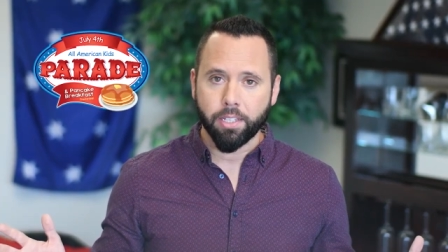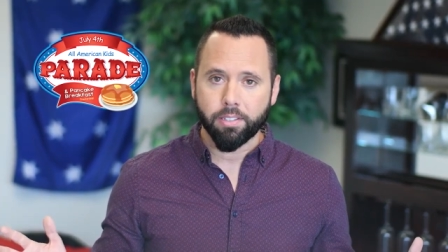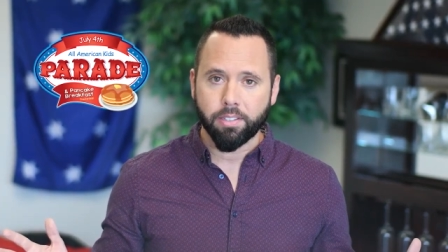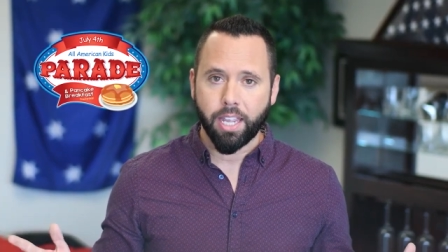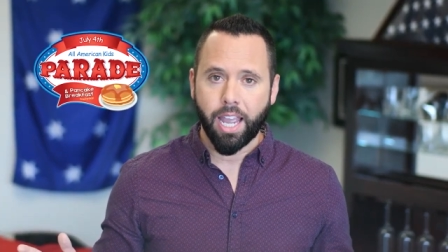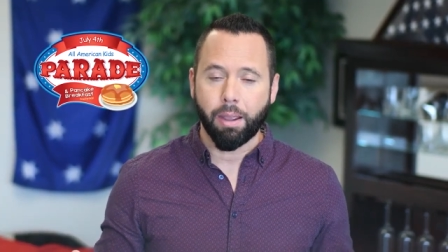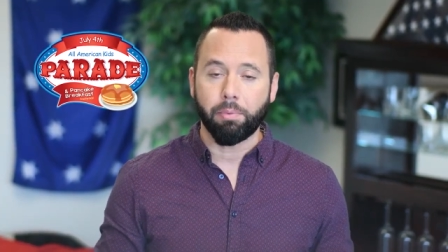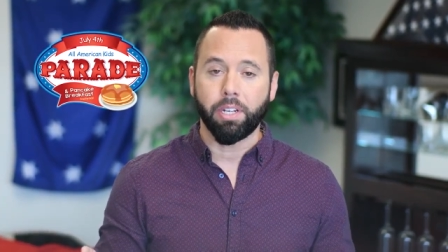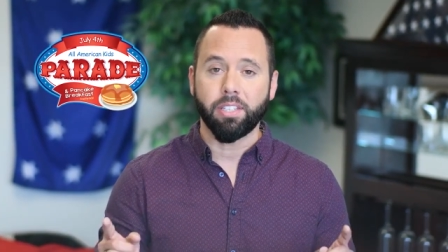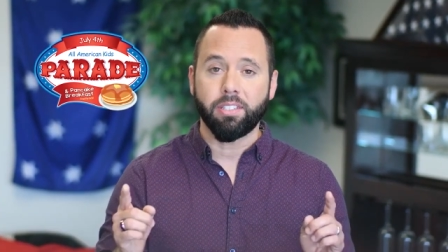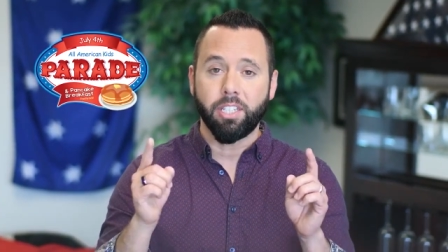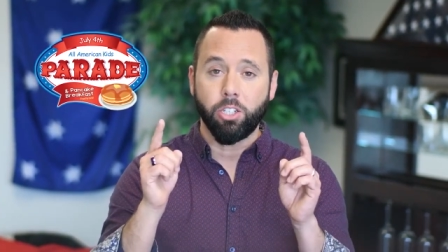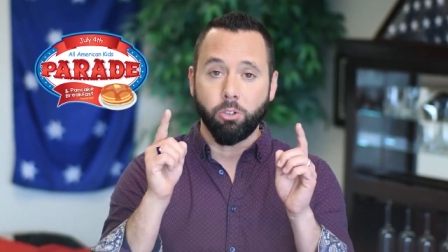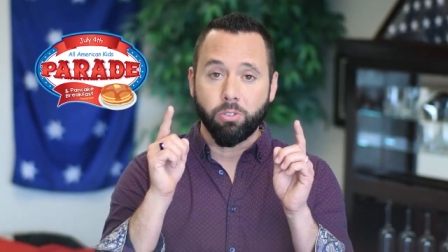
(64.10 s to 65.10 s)
Day. I'm going to
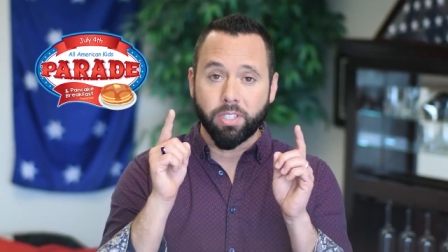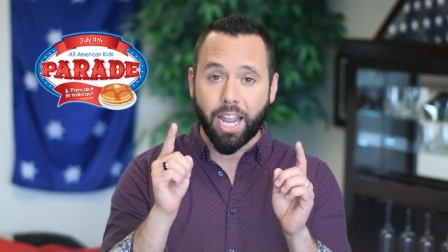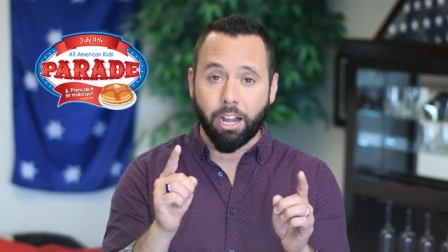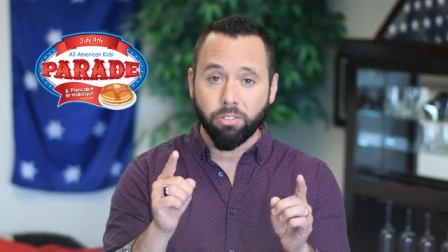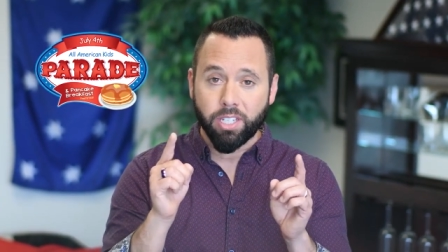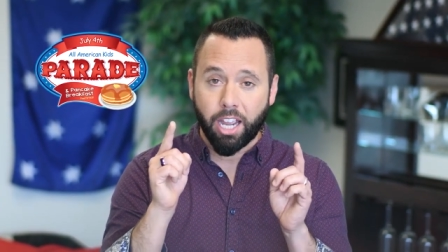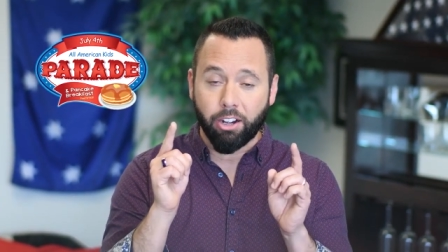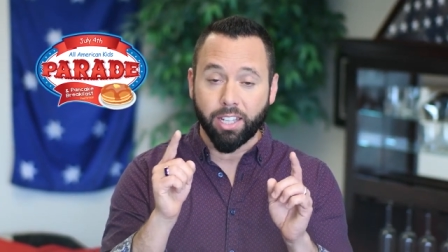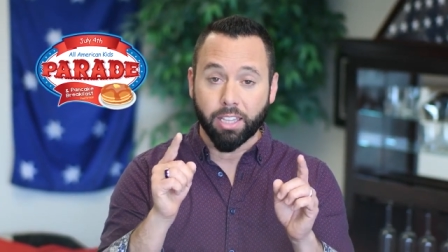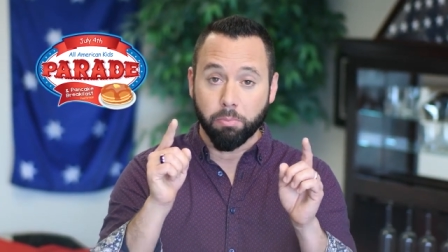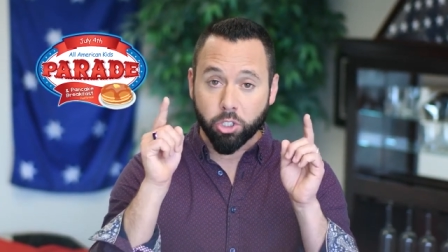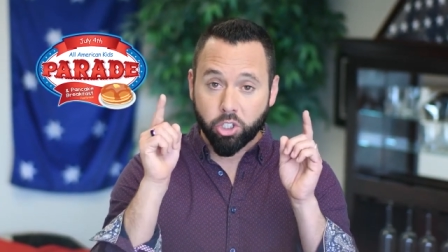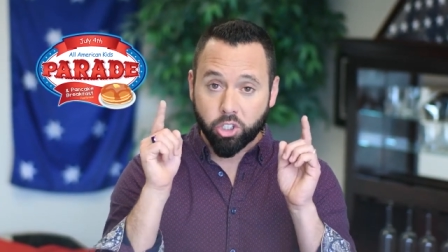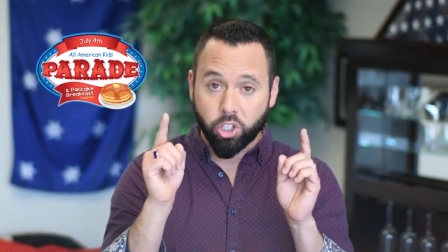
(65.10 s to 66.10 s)
see you downtown at
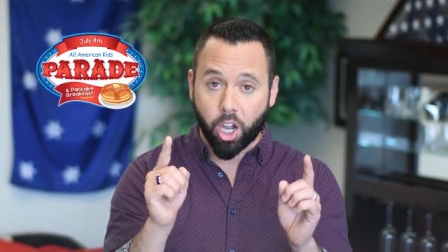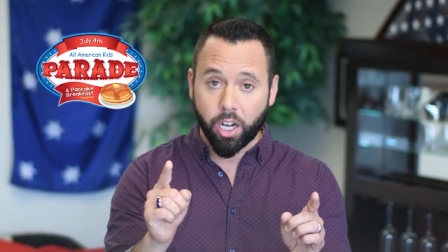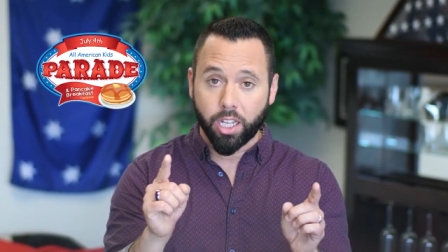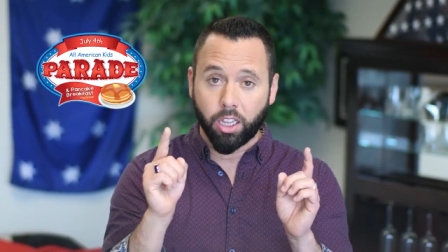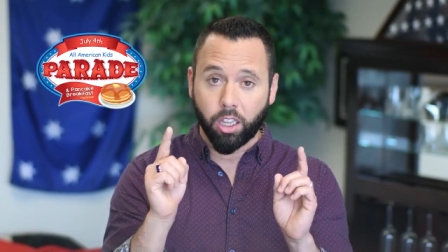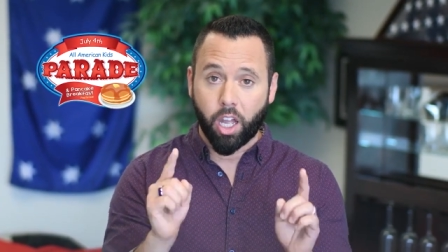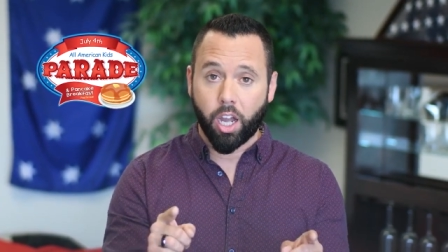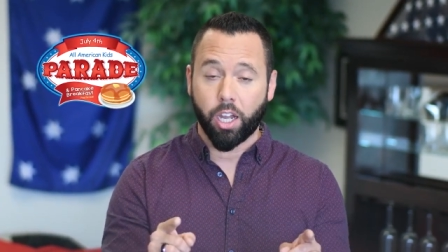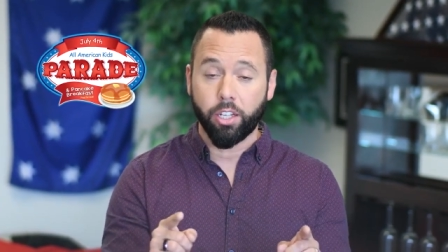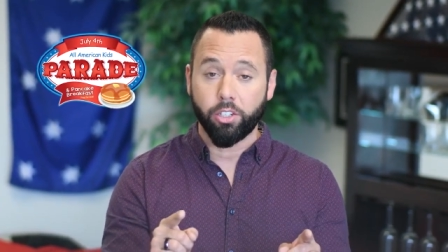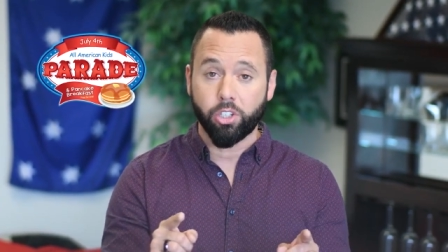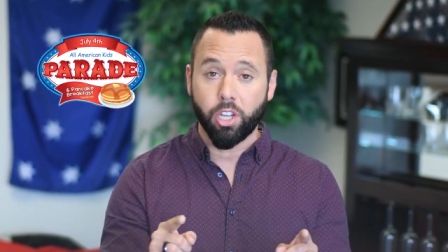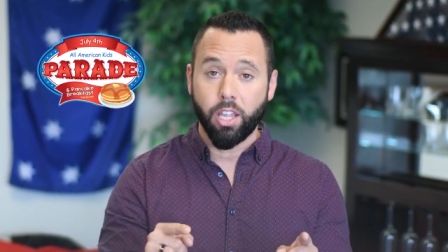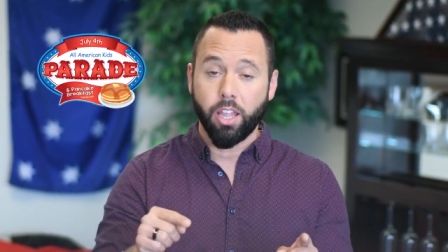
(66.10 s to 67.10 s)
the Masonic
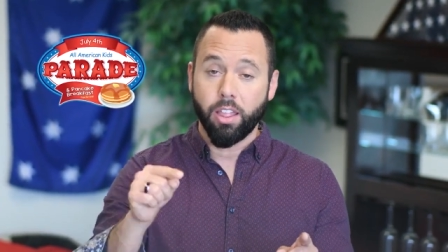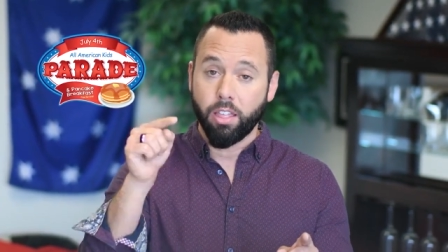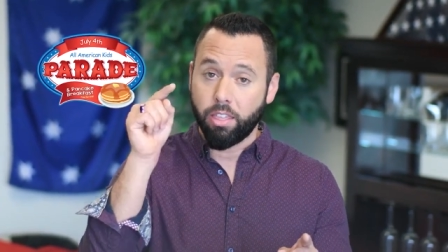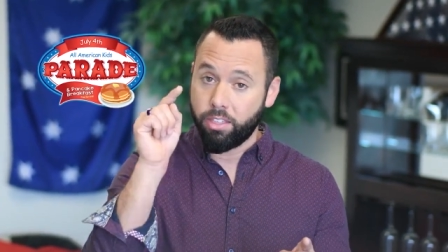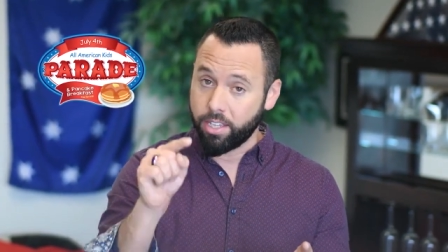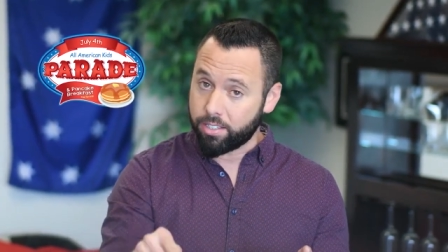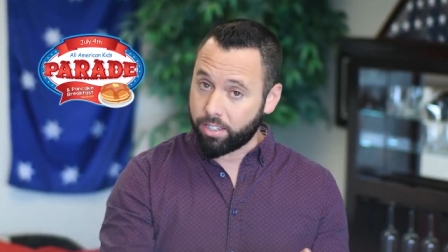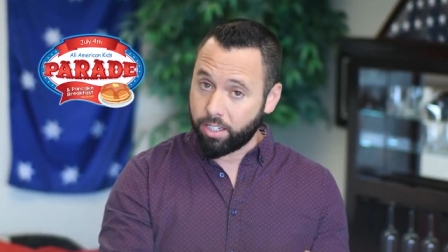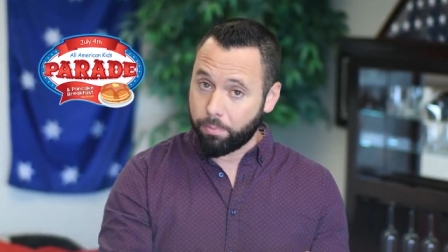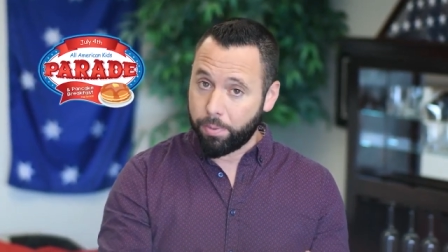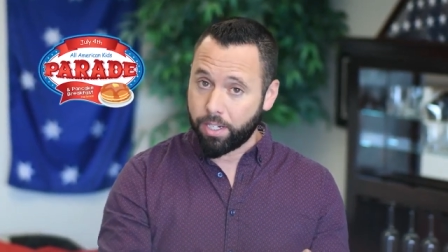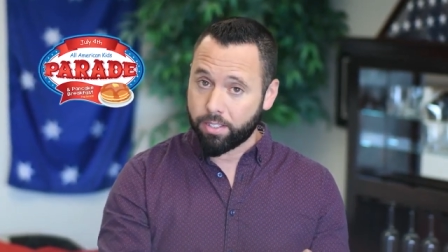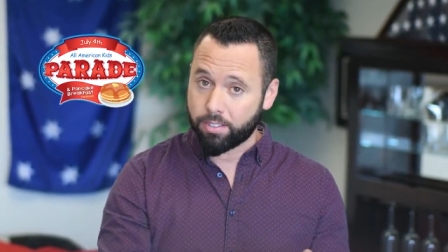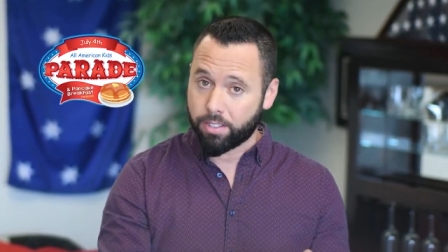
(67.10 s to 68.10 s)
Lodge this
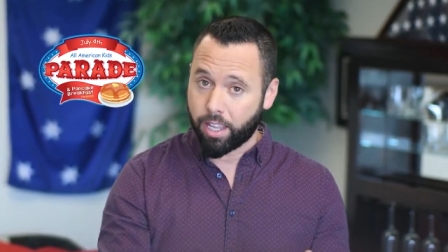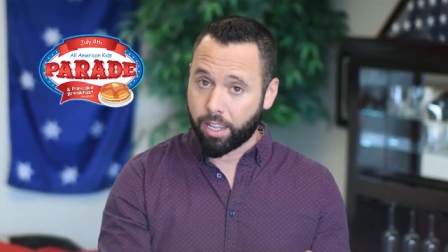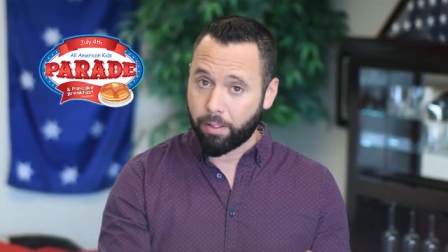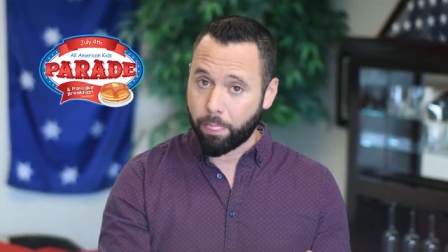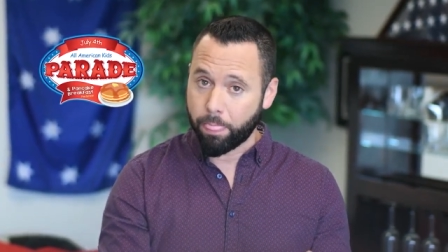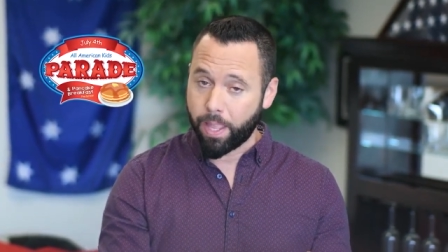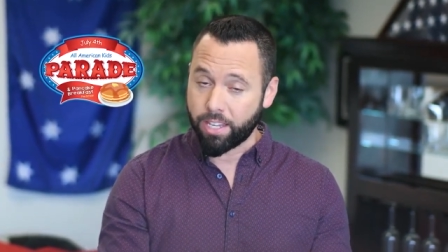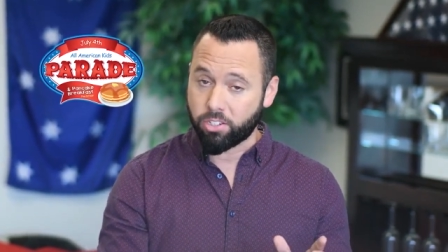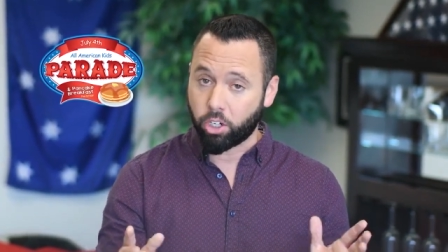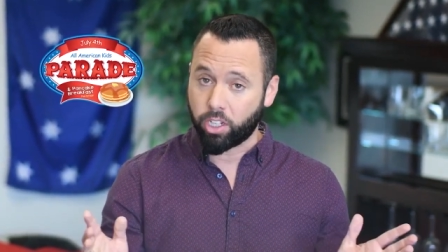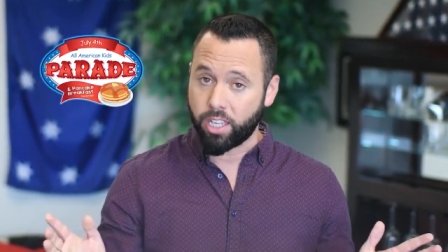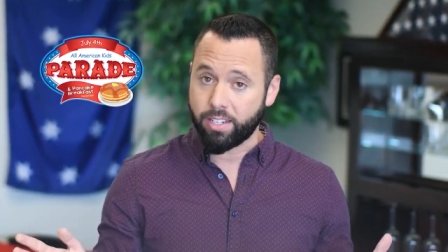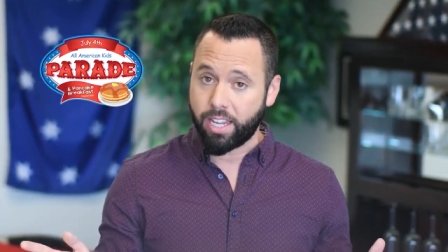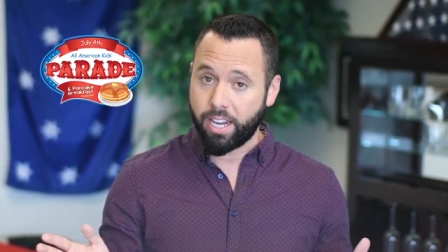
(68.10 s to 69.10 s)
Independence Day as
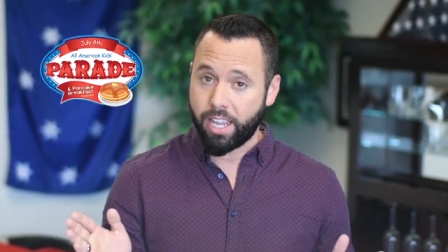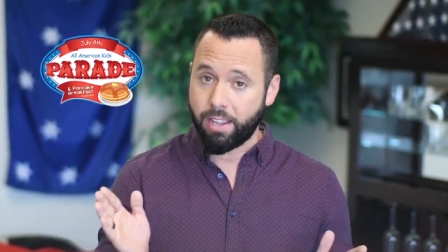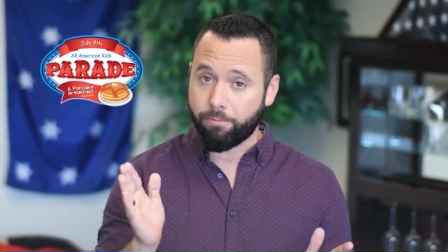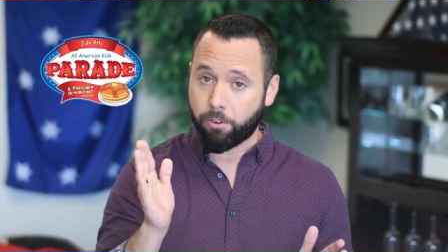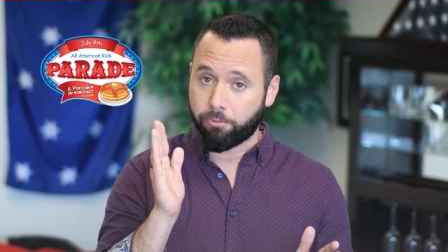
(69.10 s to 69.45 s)
early as 8 a.m.